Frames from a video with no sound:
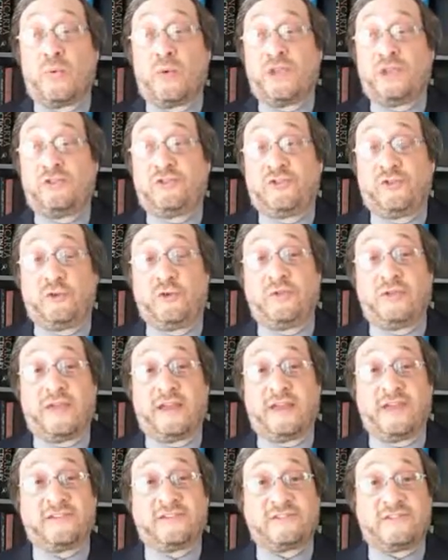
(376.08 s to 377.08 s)
We do
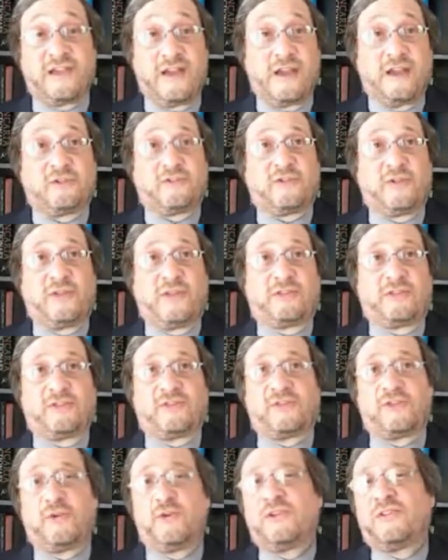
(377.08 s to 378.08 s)
this so that
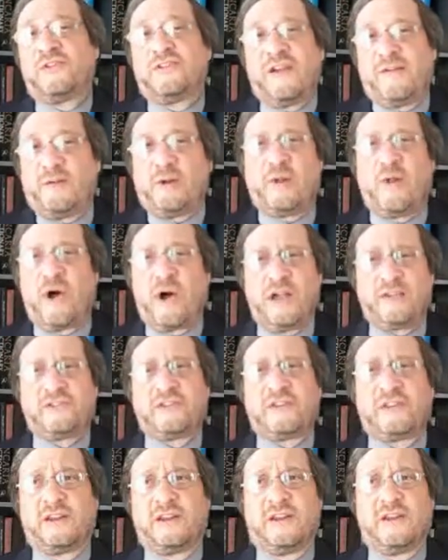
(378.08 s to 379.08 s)
the student is never
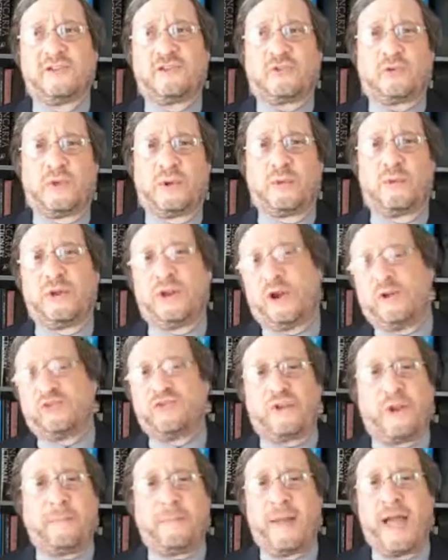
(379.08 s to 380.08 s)
lost in history. We
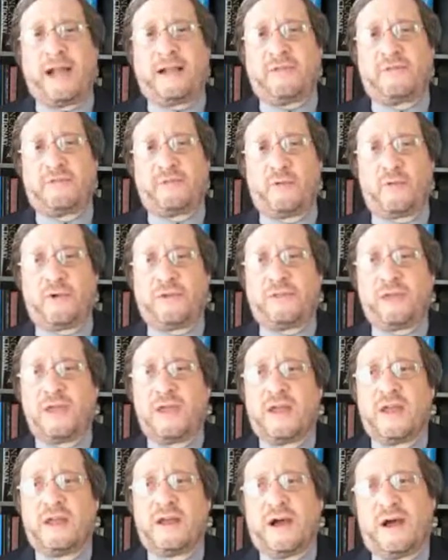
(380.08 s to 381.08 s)
don't jump back and forth
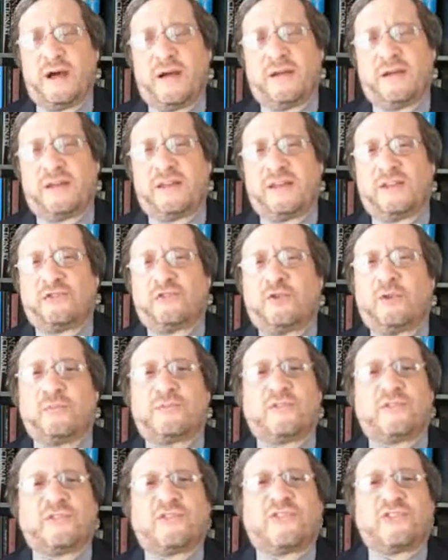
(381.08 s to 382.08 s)
in
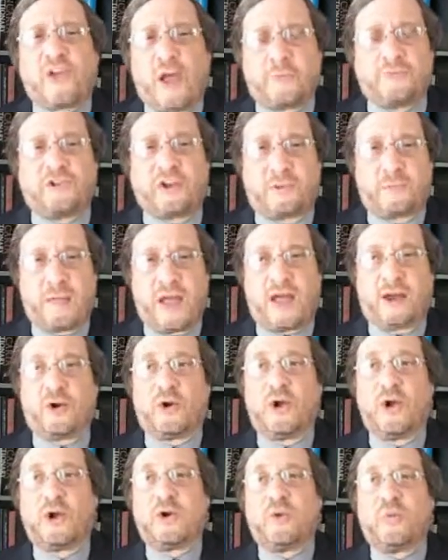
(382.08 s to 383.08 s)
terms of subject
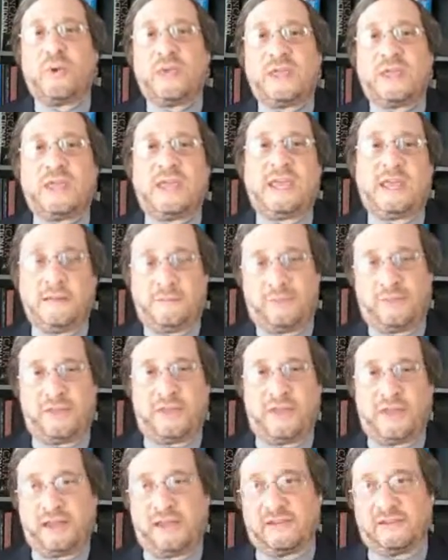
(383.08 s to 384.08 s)
matter. We keep
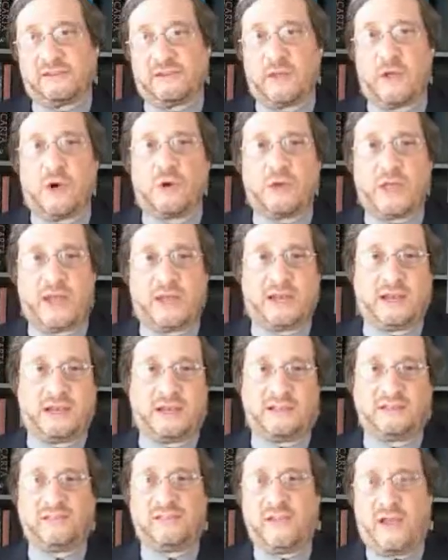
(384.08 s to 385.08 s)
things
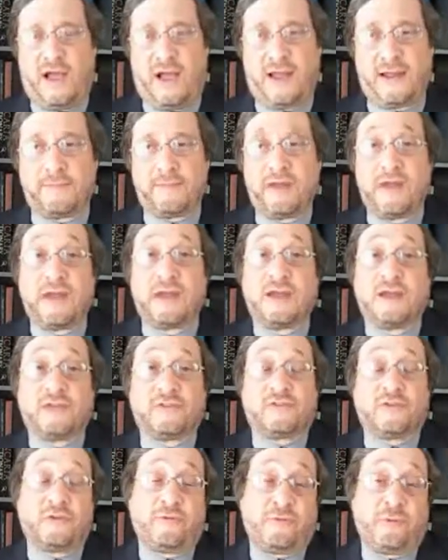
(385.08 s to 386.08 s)
located in time.
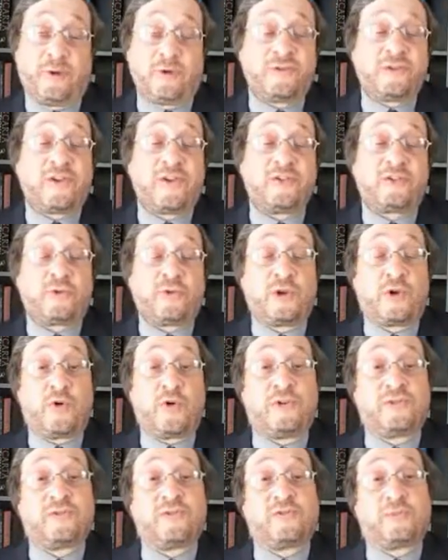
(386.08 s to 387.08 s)
So the first history
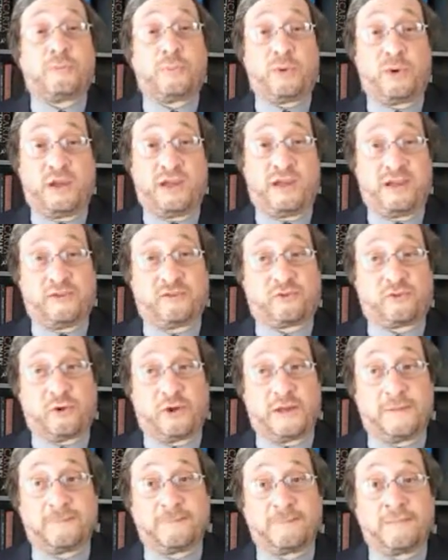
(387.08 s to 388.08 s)
course is
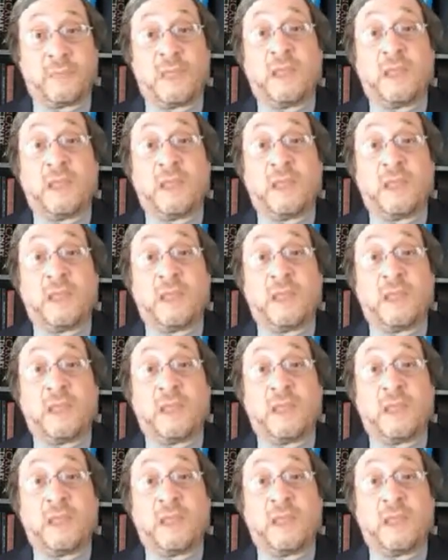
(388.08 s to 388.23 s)
prehistory.